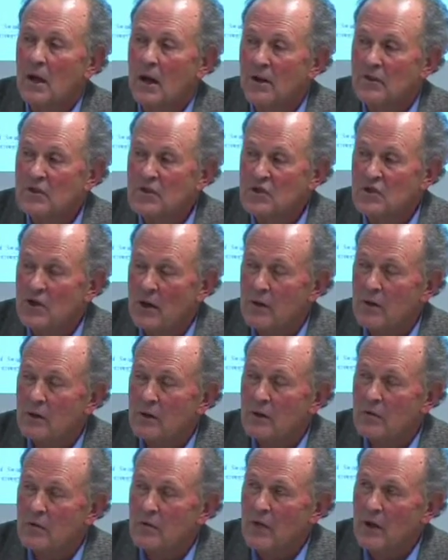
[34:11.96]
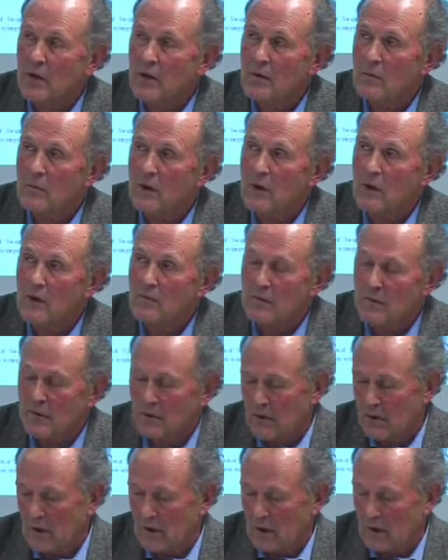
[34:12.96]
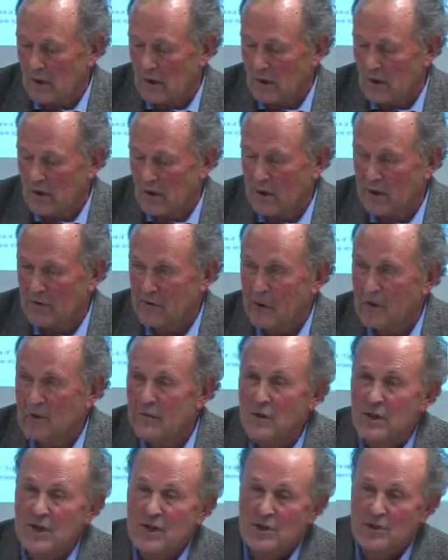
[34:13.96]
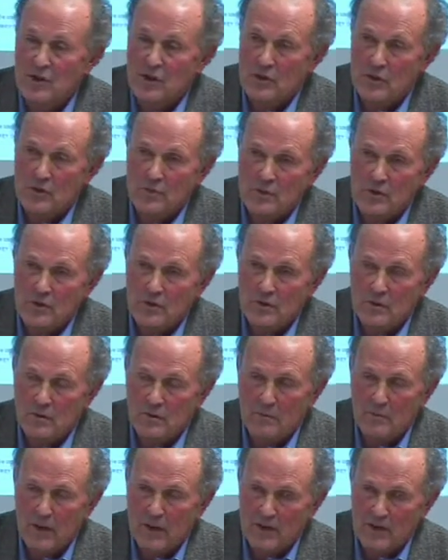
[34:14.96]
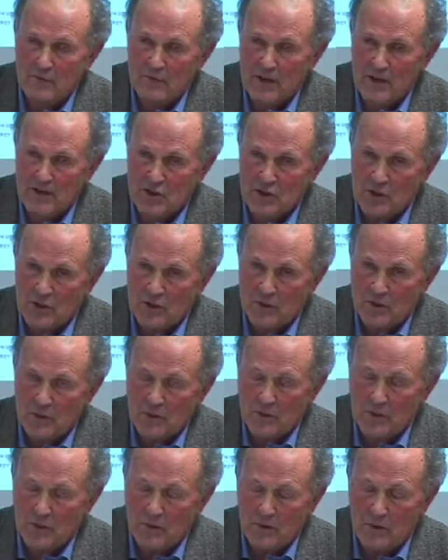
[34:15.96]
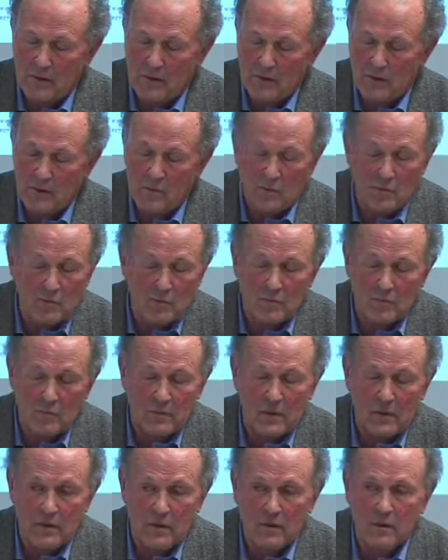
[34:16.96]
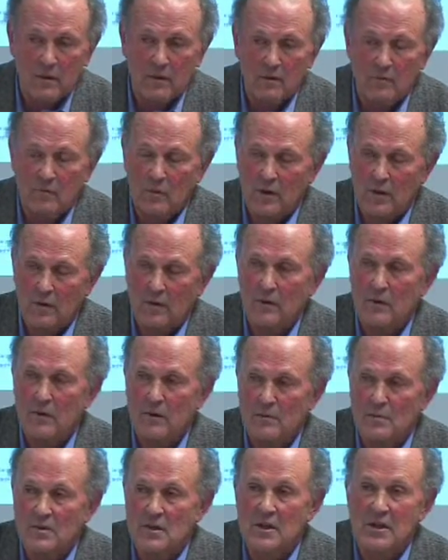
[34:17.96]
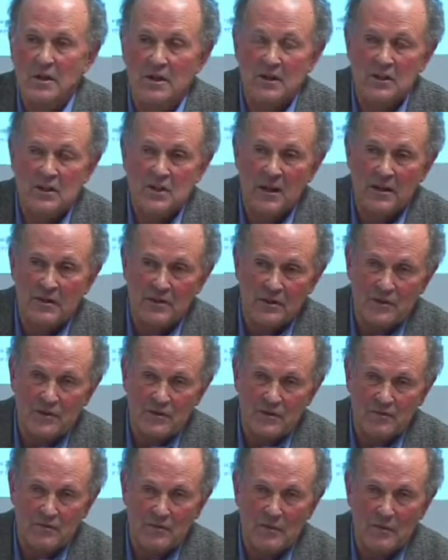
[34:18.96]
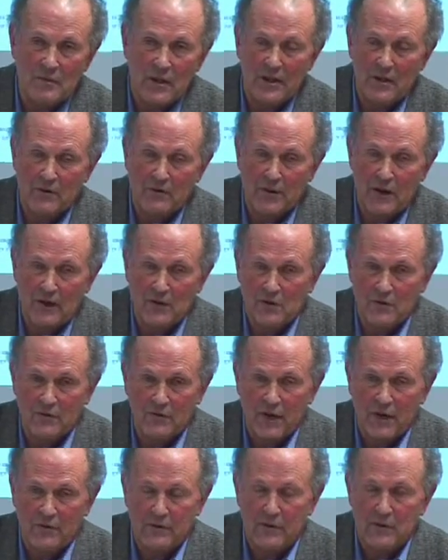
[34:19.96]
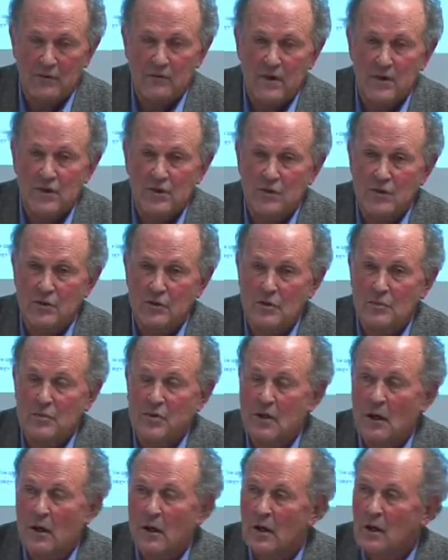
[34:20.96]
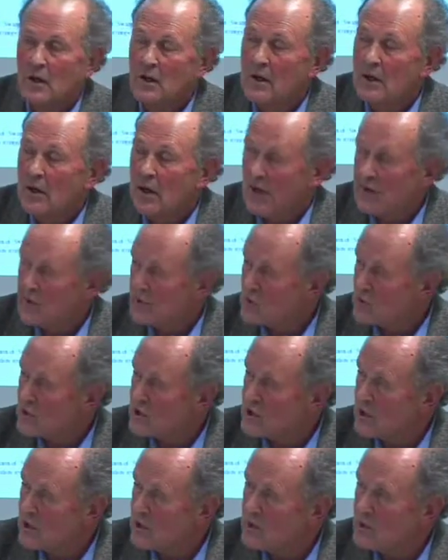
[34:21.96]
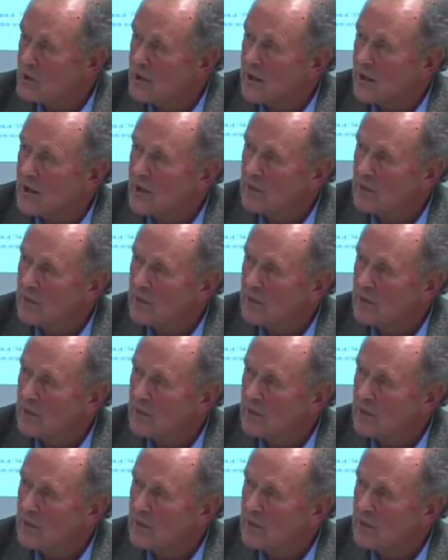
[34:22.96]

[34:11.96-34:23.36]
And so they were given cathode ray tubes to manufacture. They were one of Europe's leading centres for the manufacture of cathode ray tubes, and also